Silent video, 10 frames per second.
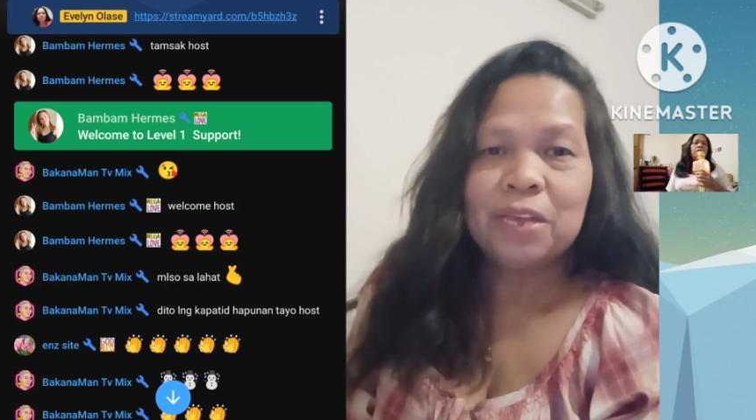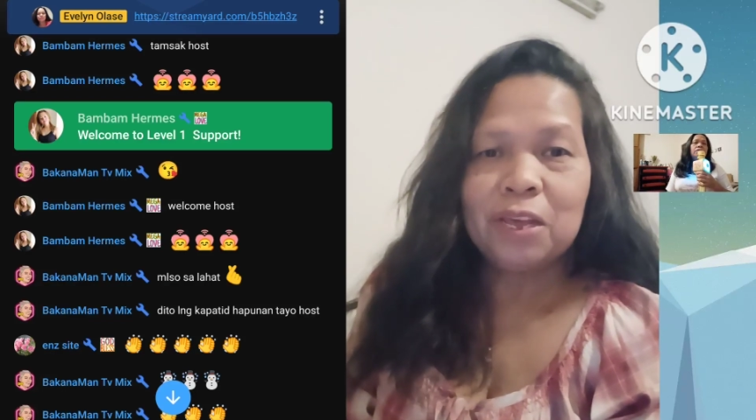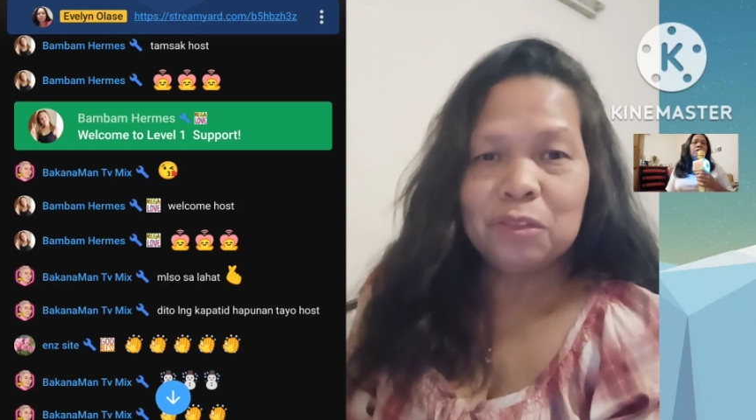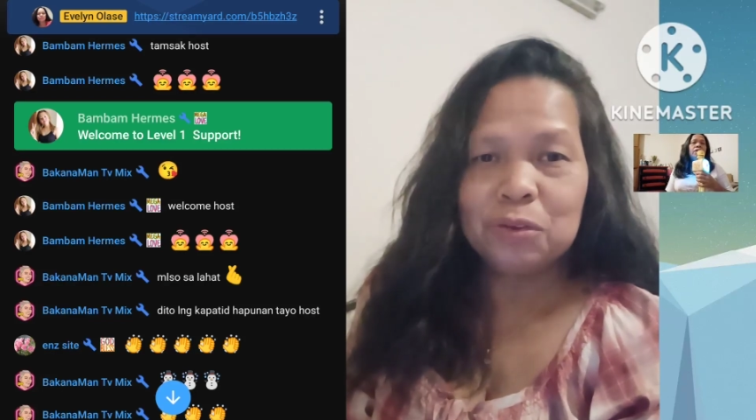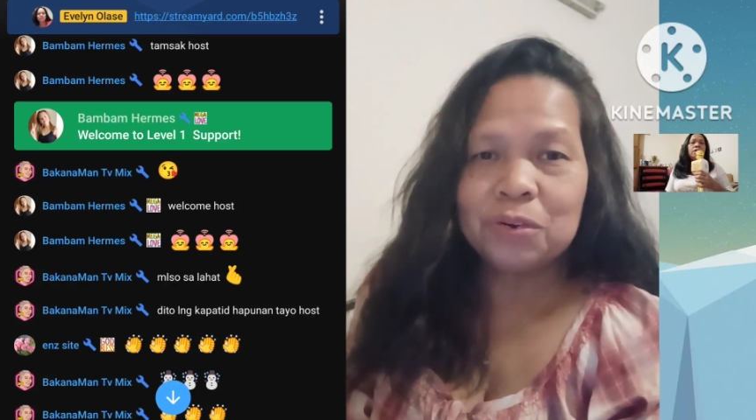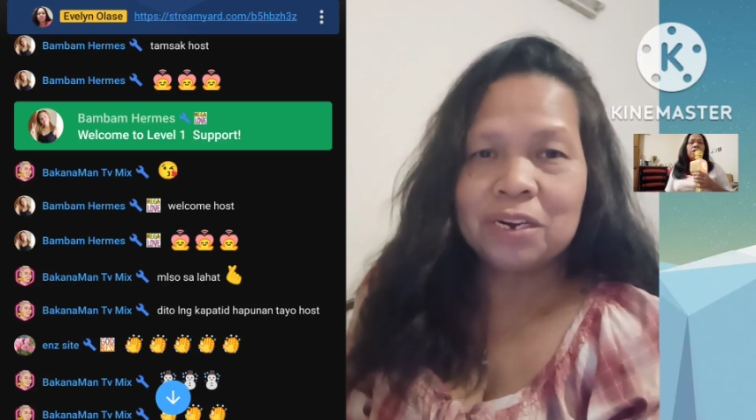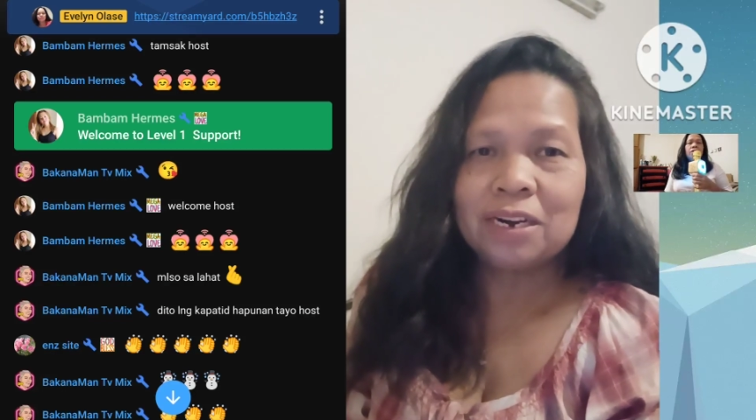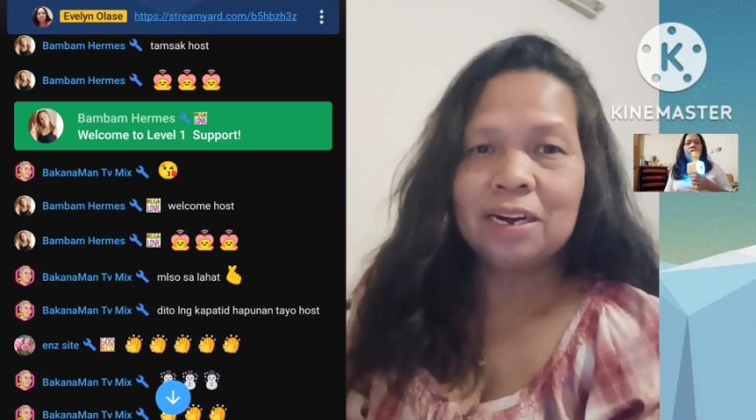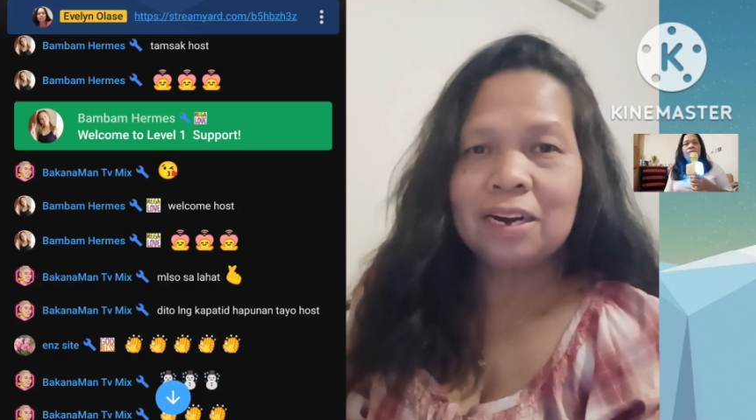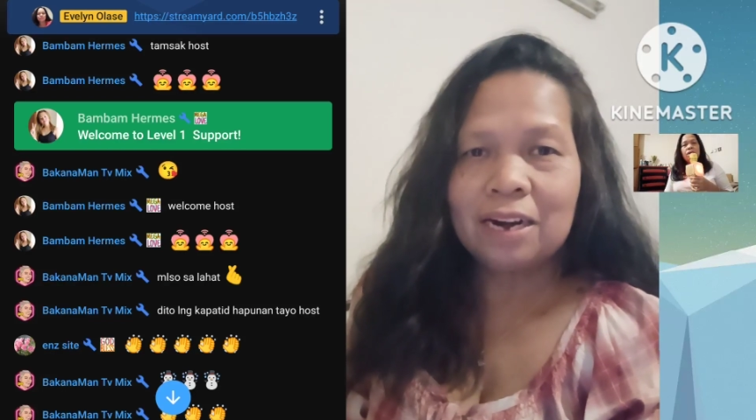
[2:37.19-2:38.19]
in your
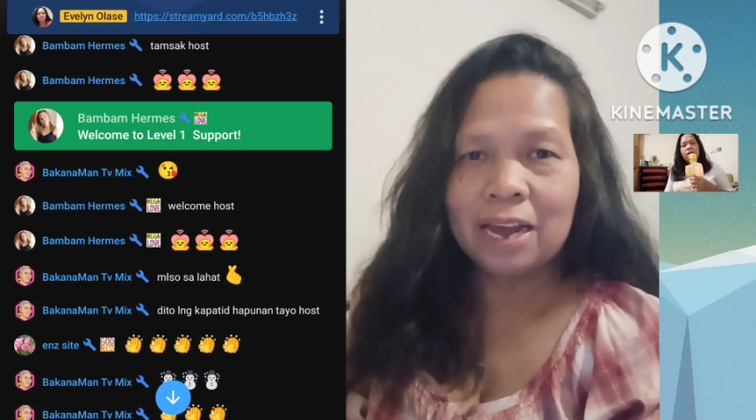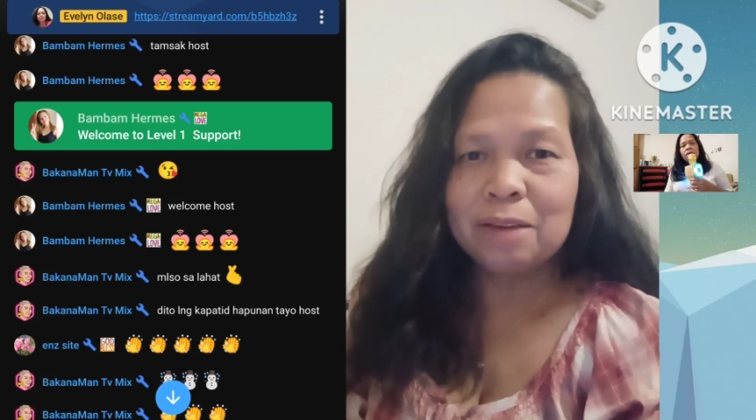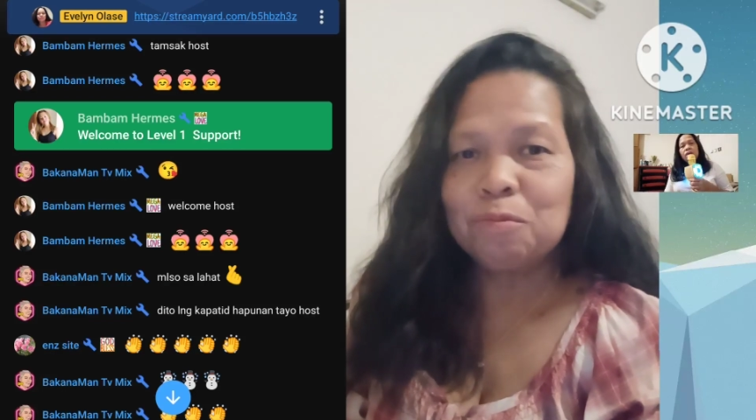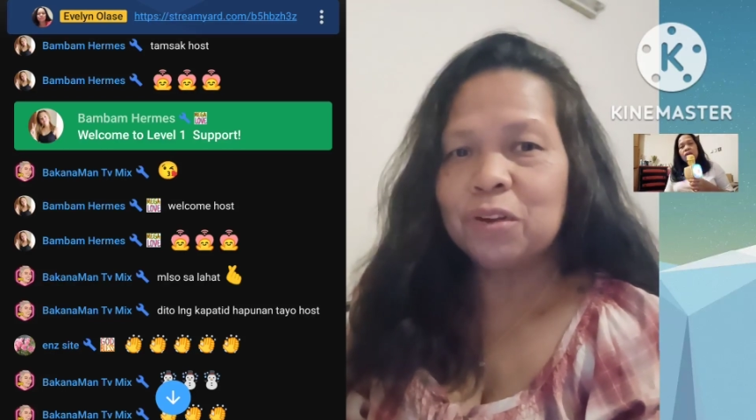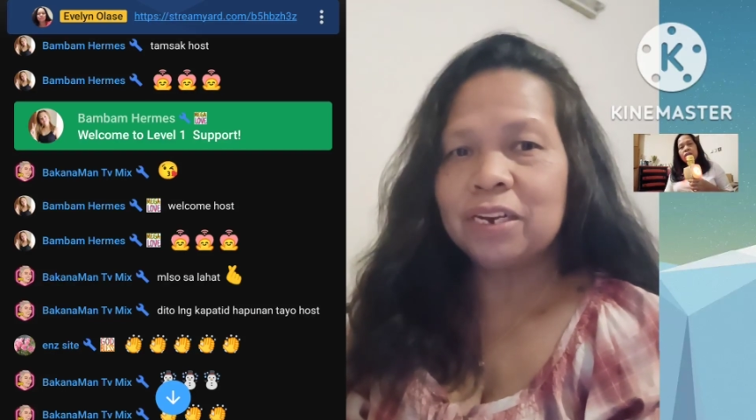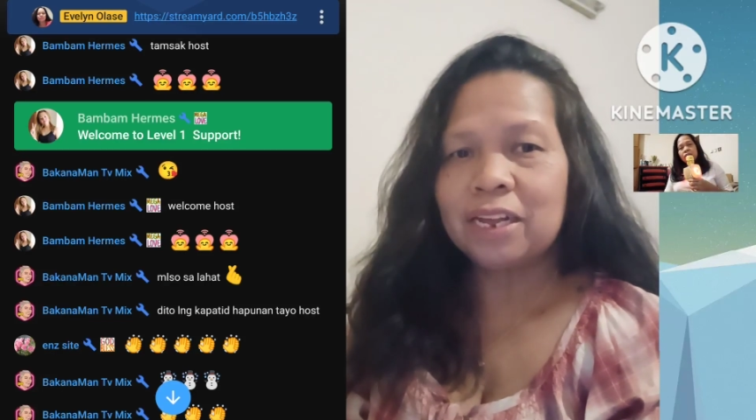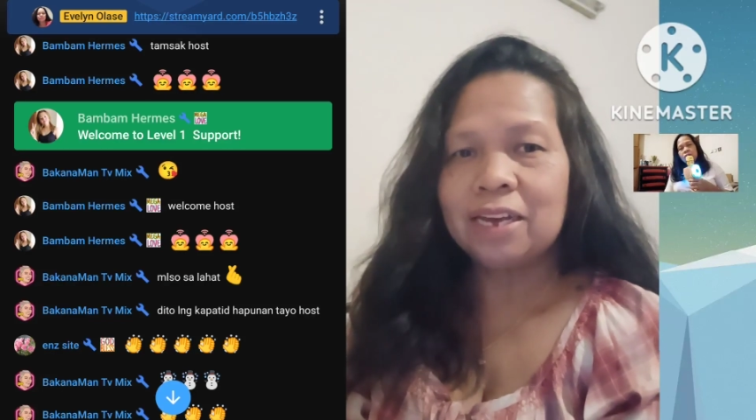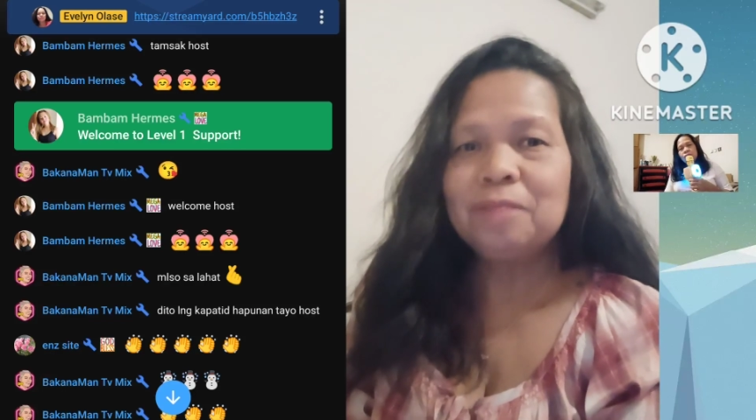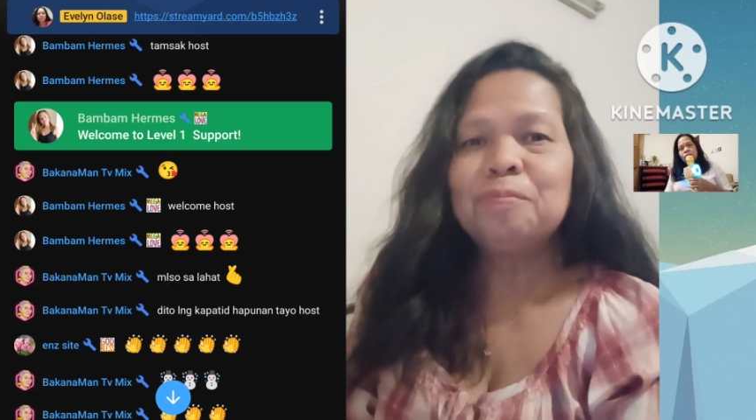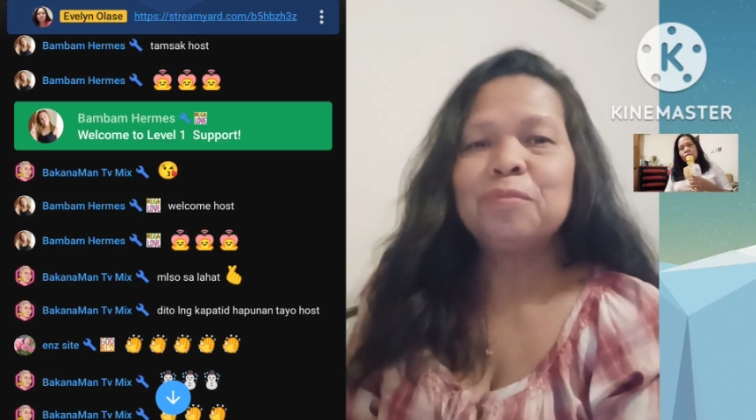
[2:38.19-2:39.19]
live one
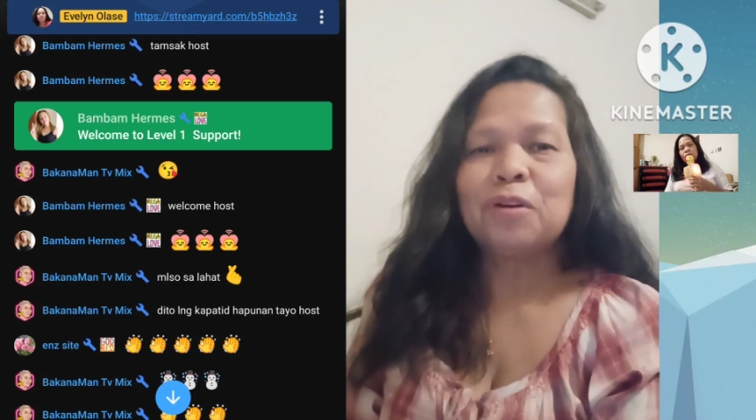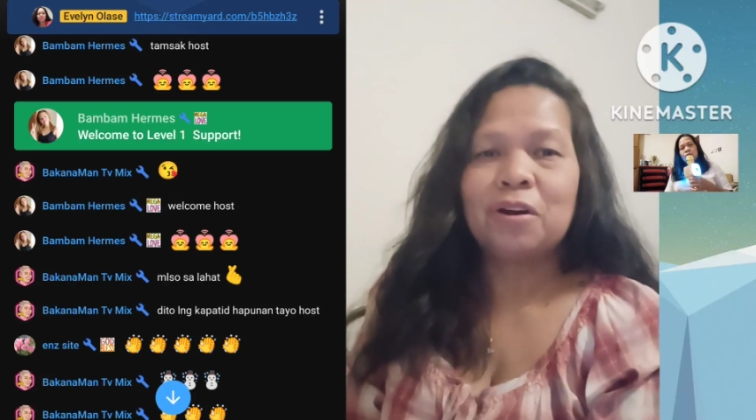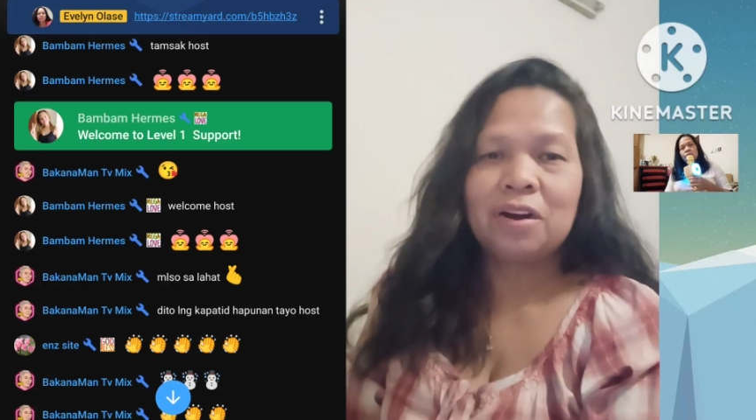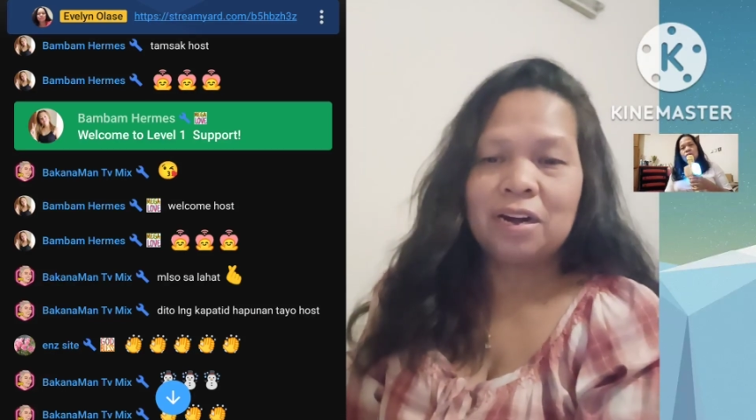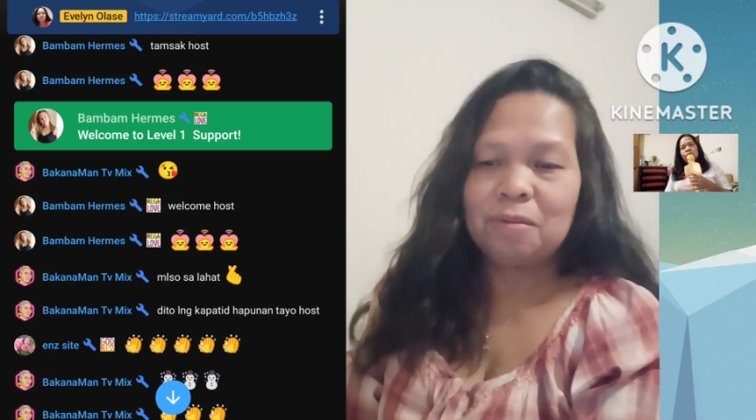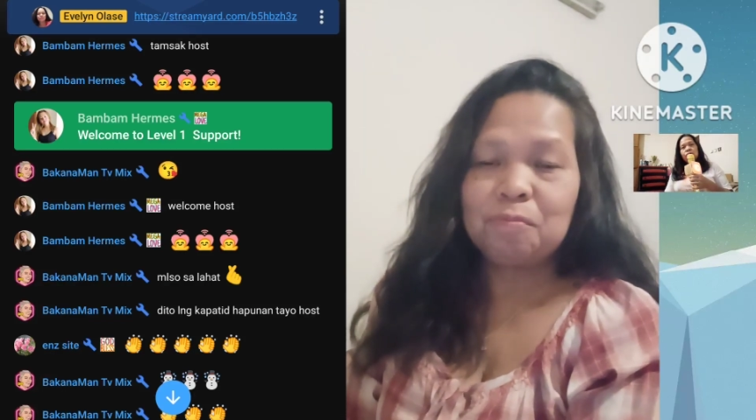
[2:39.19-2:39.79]
day or